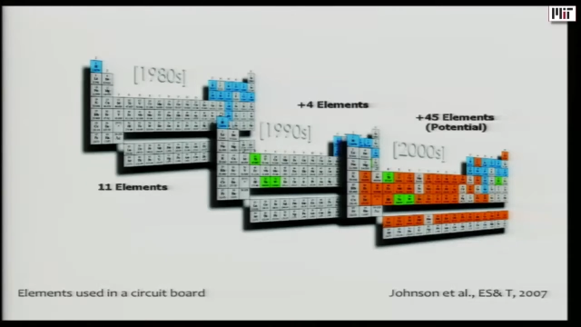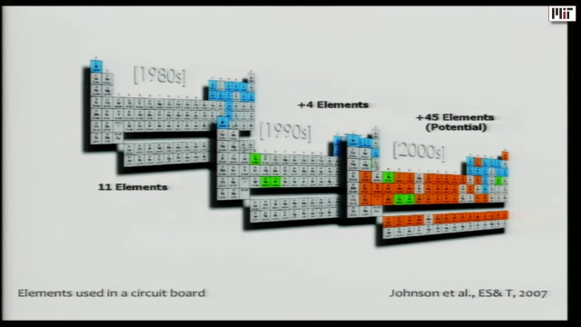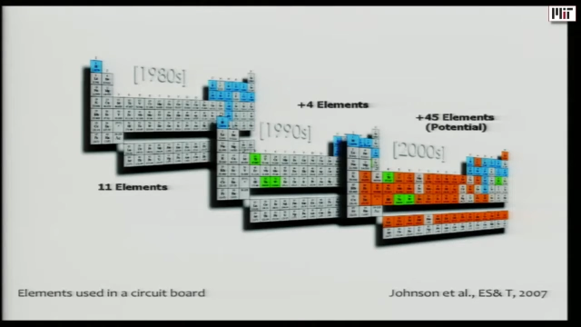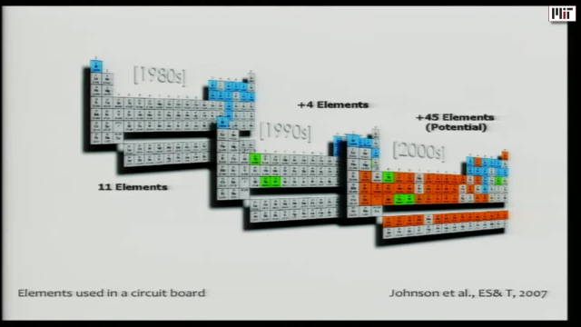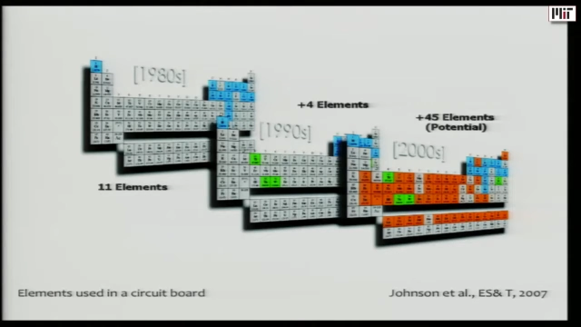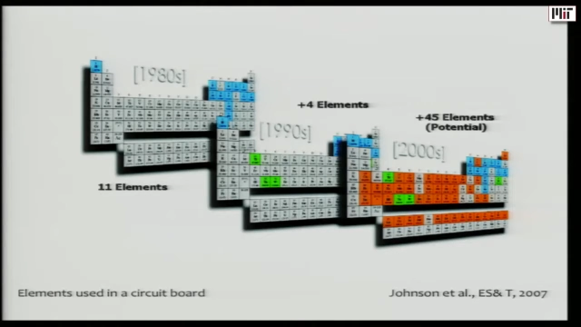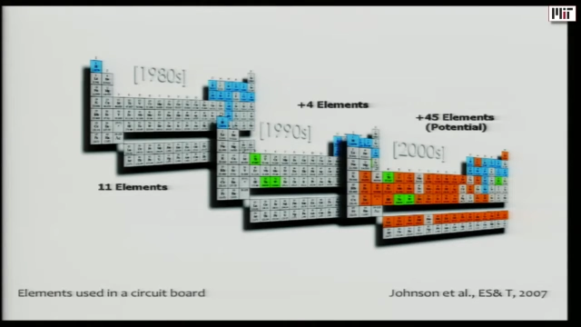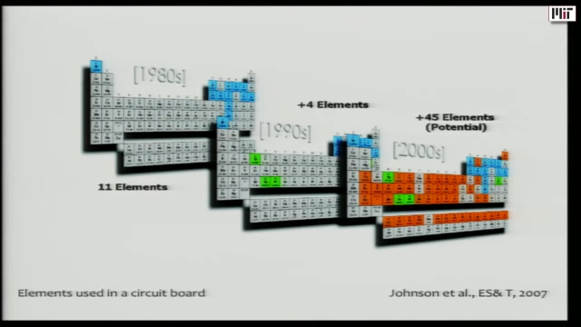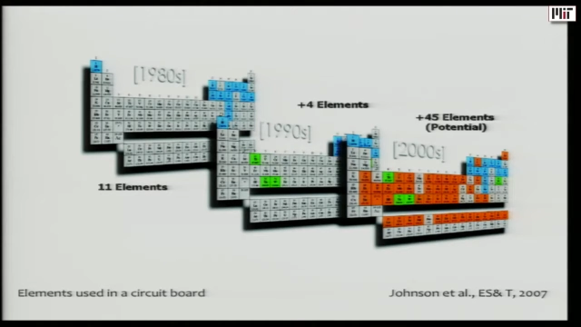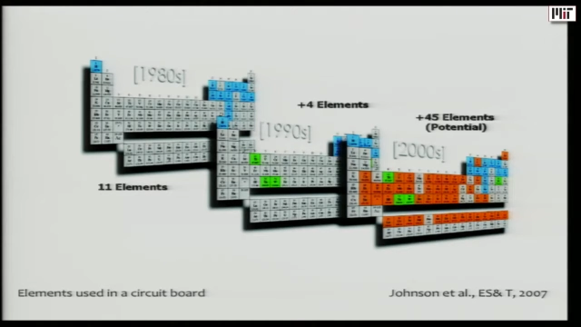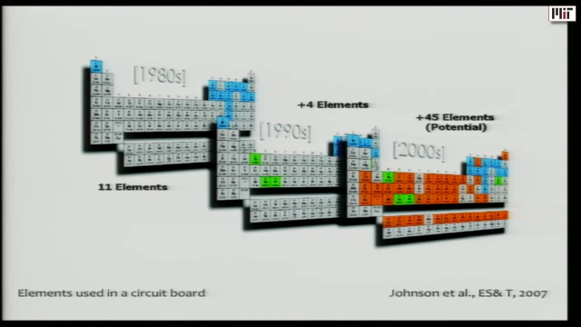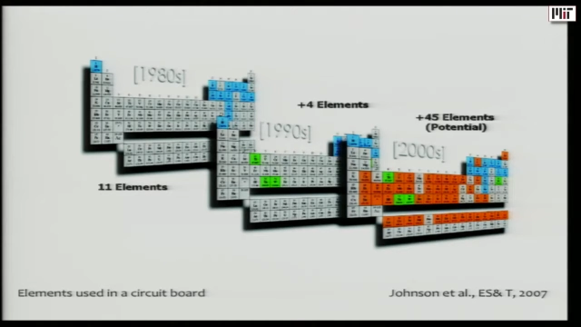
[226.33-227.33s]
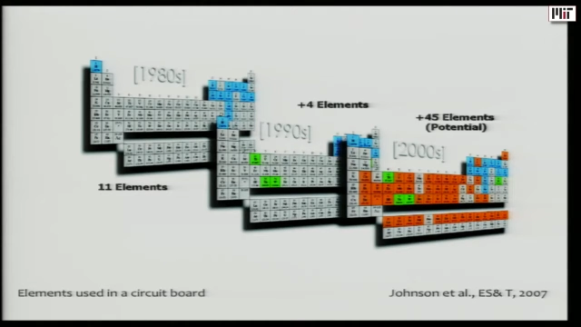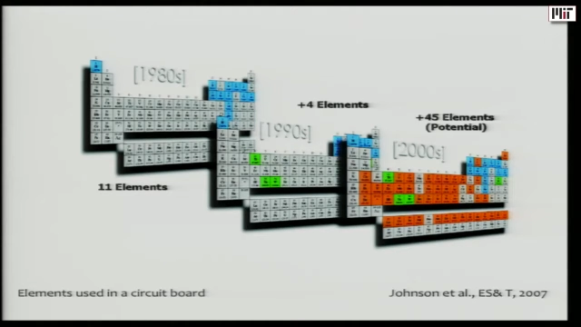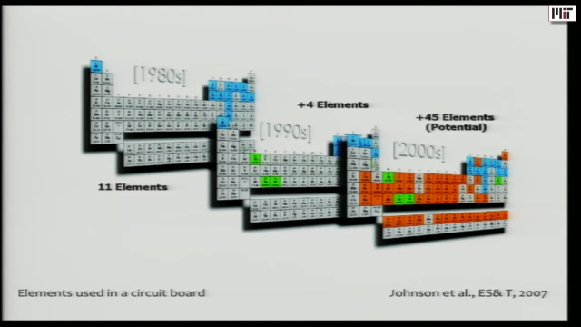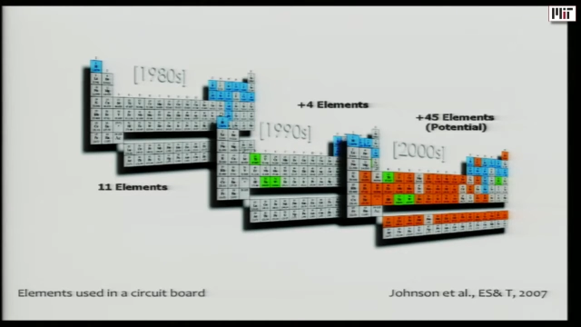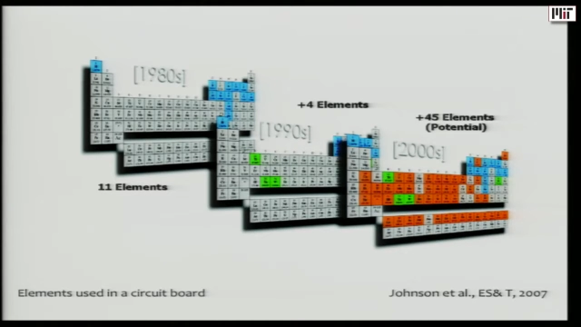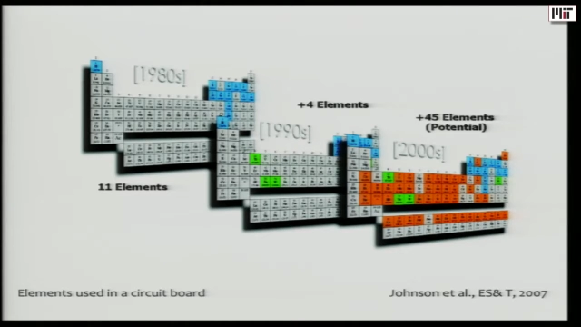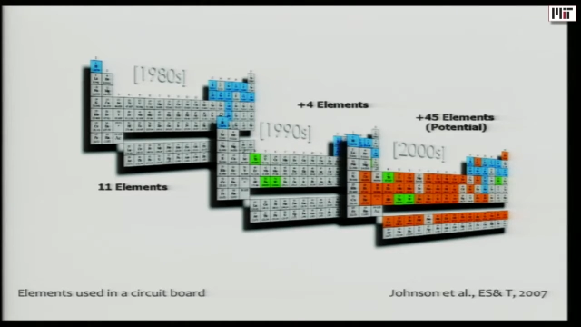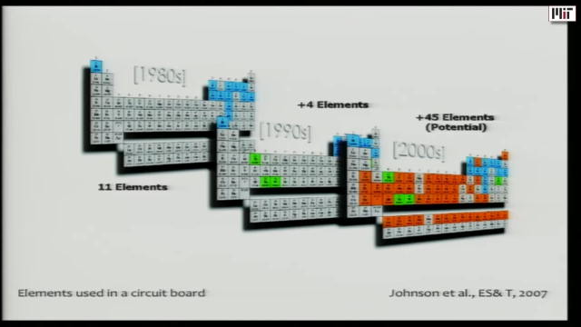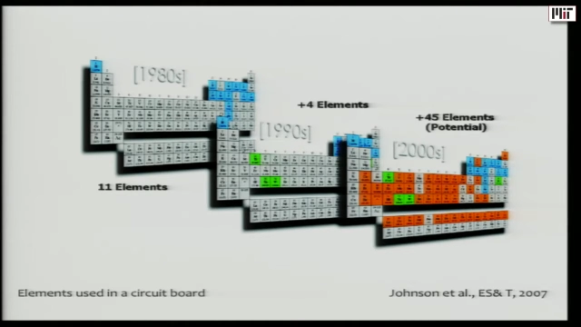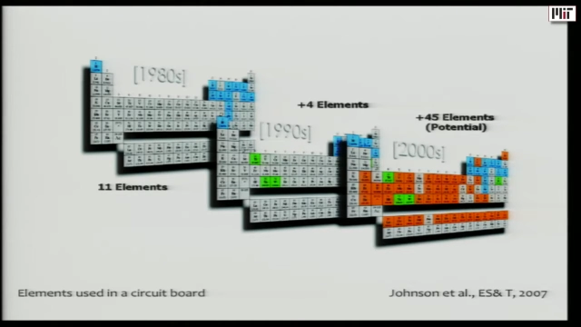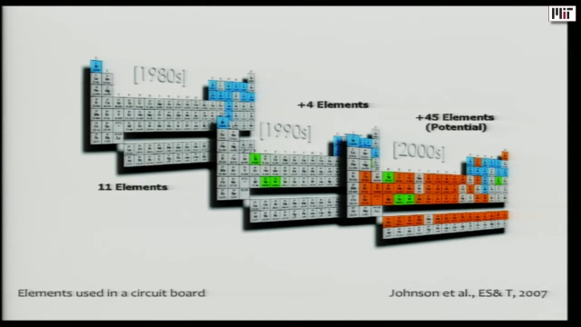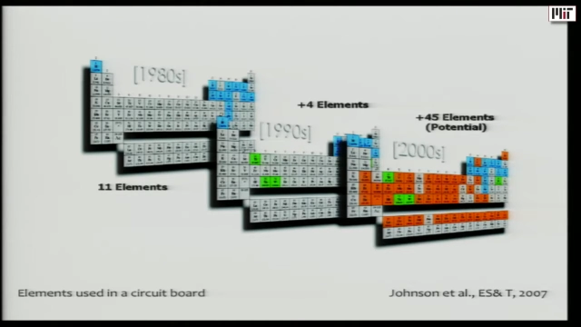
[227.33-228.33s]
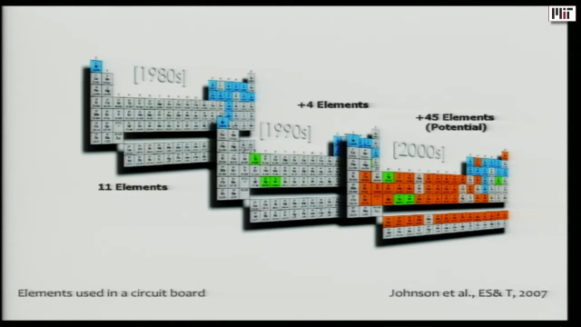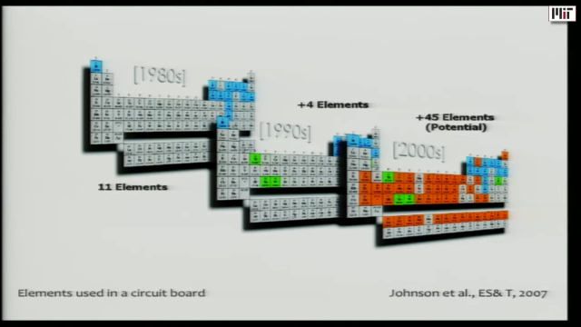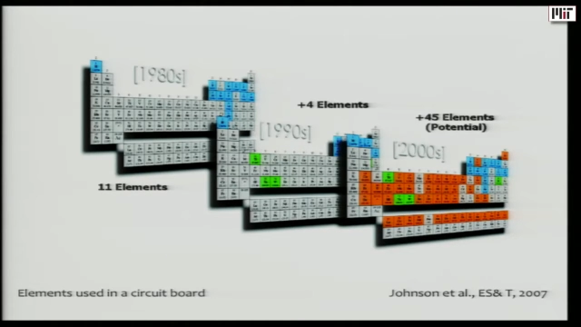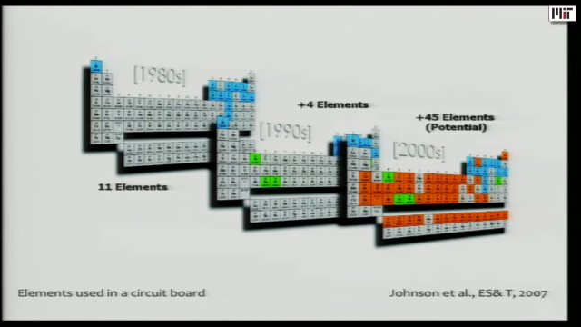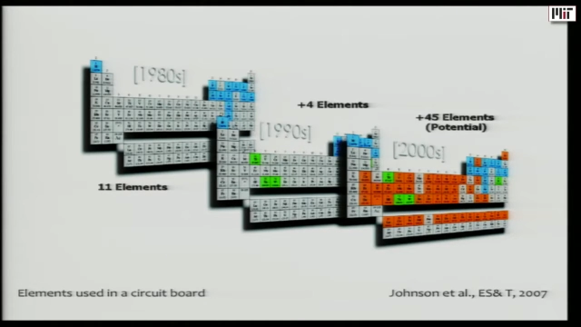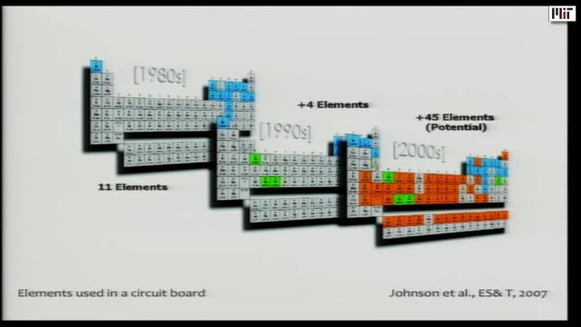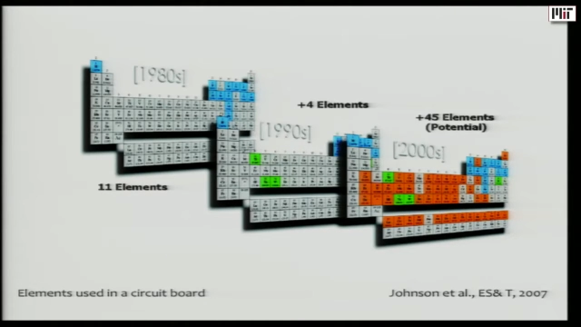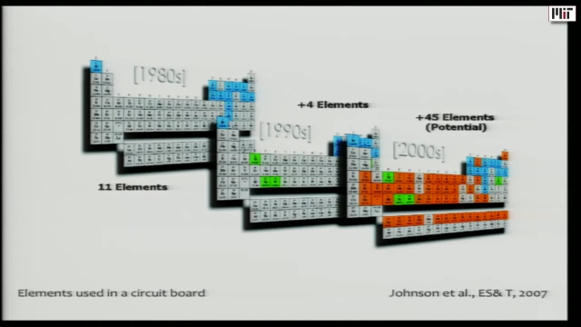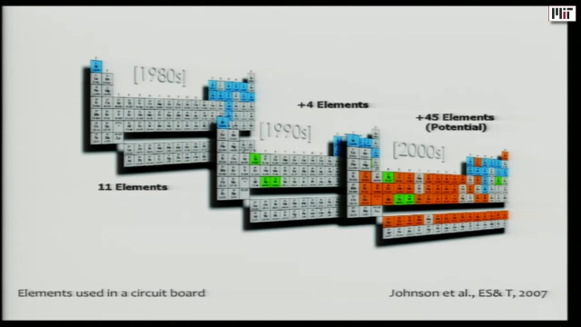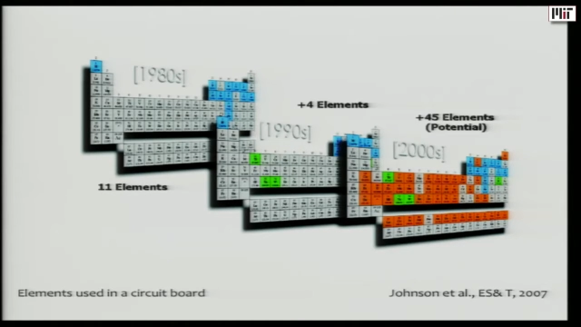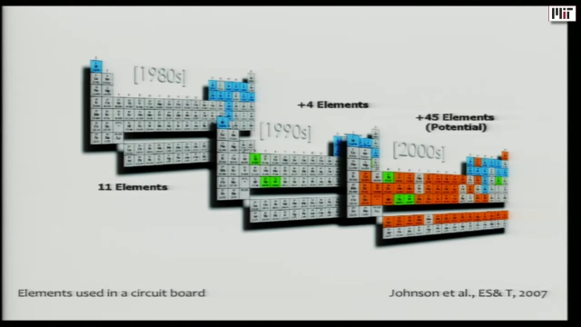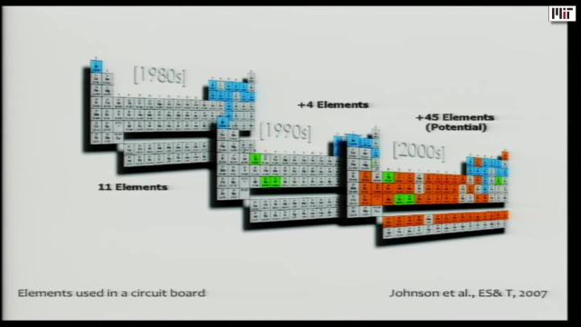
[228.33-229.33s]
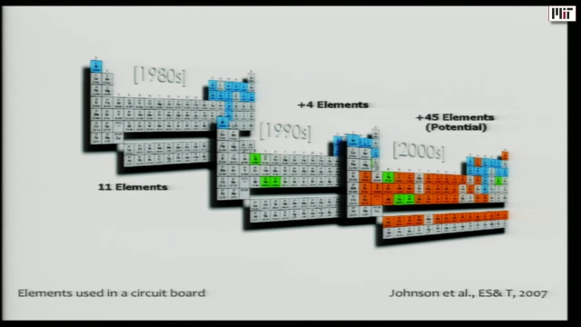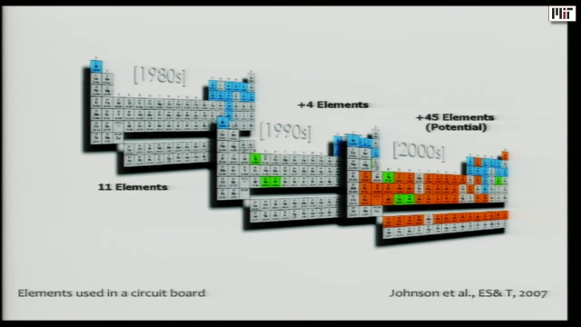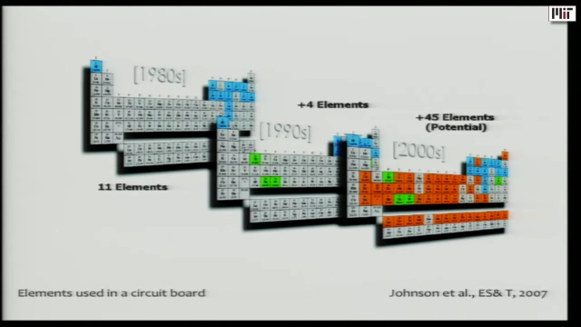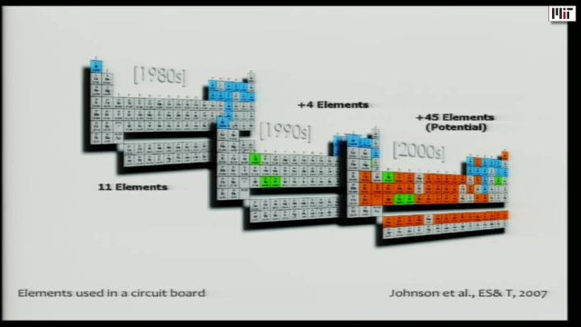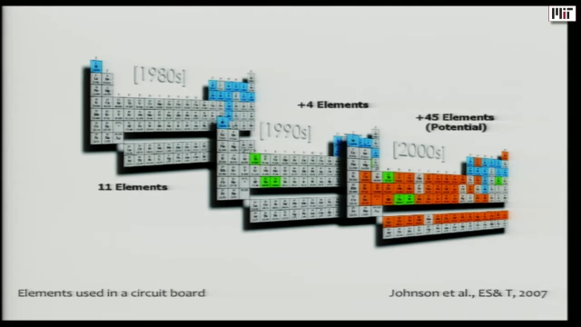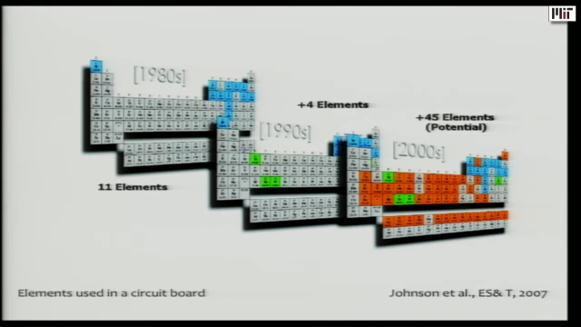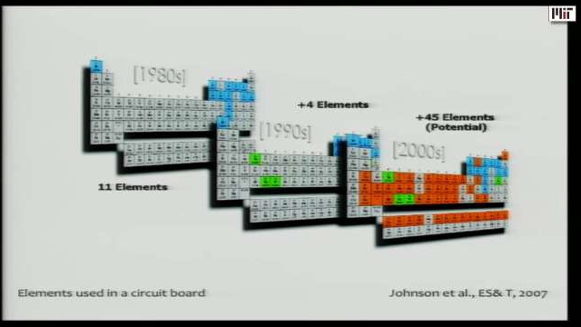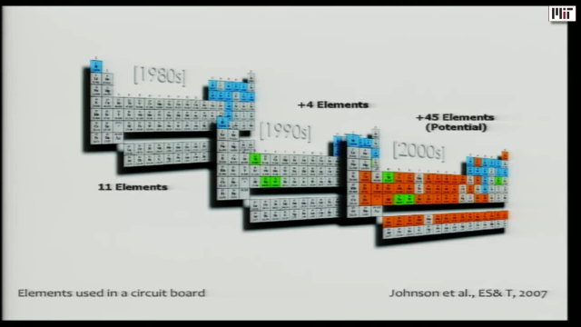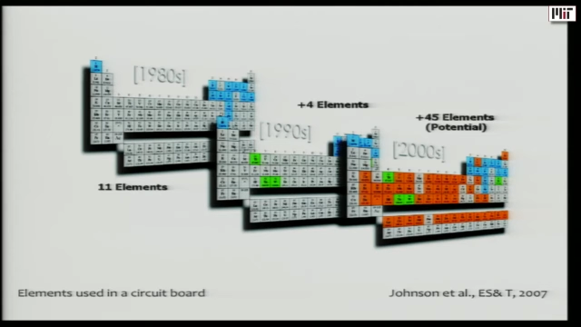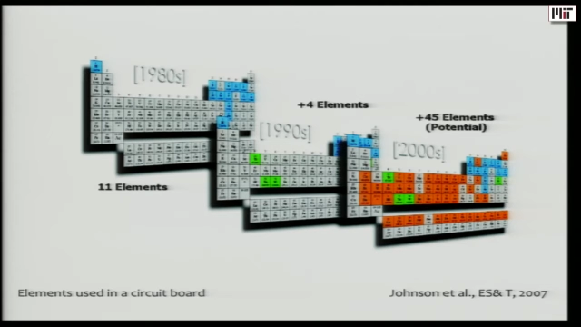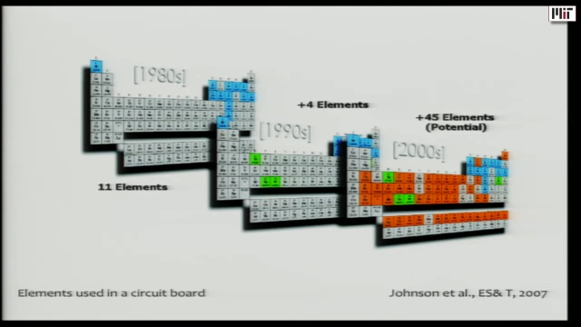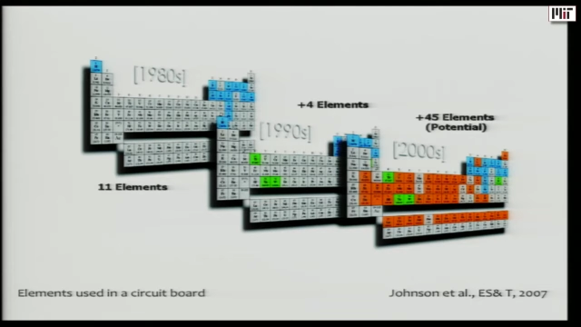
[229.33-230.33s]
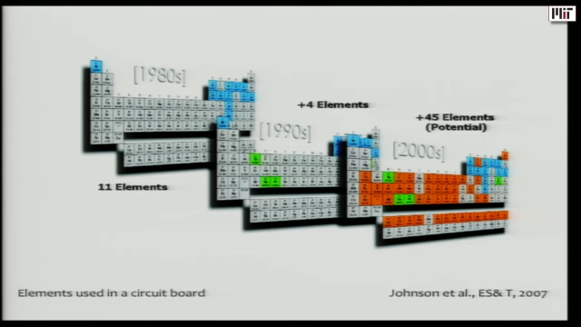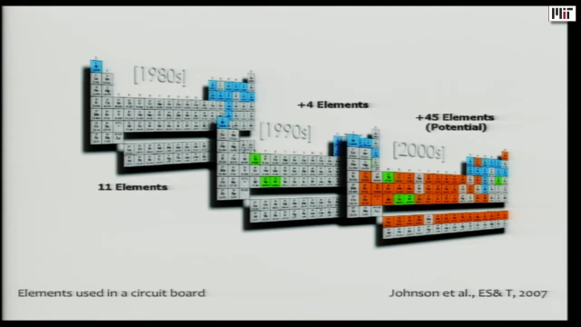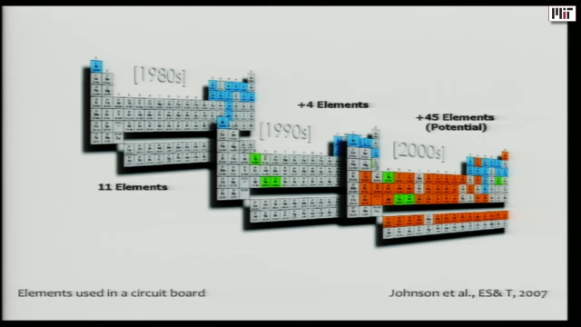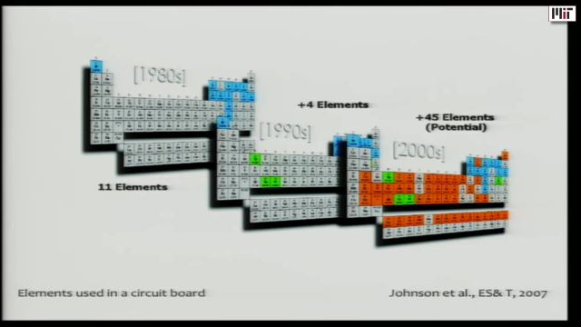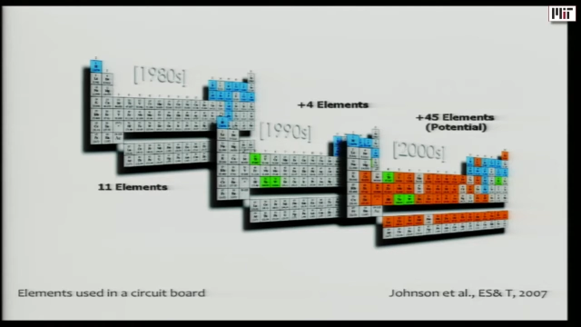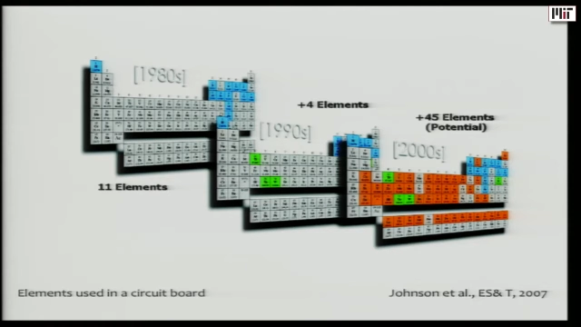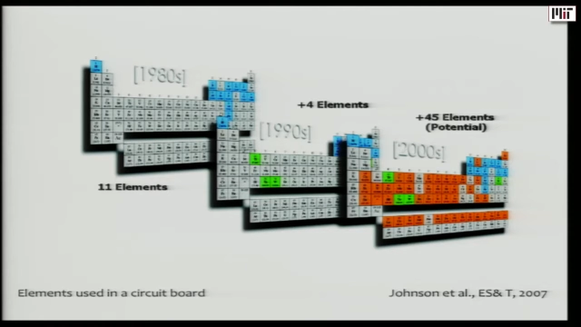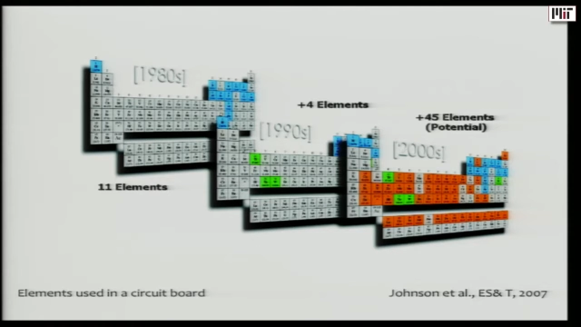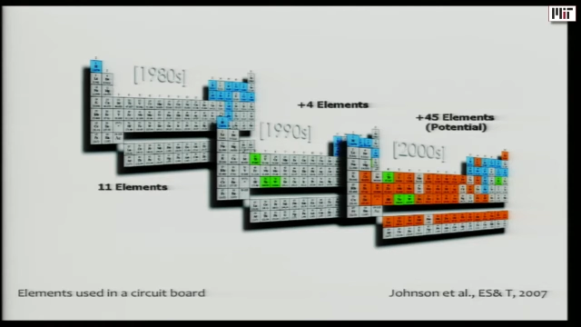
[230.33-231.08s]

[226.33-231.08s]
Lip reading: (no speaker visible)